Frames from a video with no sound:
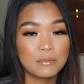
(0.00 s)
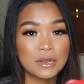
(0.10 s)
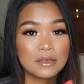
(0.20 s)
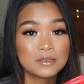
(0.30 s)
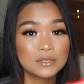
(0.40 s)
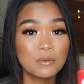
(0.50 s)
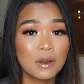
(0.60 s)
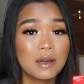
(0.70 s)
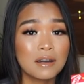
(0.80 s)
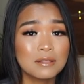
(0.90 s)
but I also
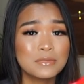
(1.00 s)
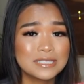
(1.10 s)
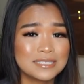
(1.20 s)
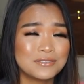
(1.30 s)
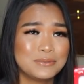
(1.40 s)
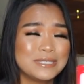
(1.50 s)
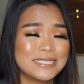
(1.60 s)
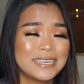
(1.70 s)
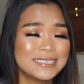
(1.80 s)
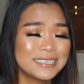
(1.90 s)
want all of my stuff to be
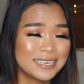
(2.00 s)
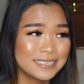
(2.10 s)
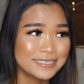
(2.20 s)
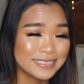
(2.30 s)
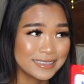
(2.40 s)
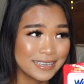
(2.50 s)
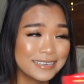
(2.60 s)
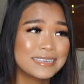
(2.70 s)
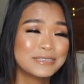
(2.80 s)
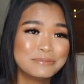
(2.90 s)
sanitized, and like,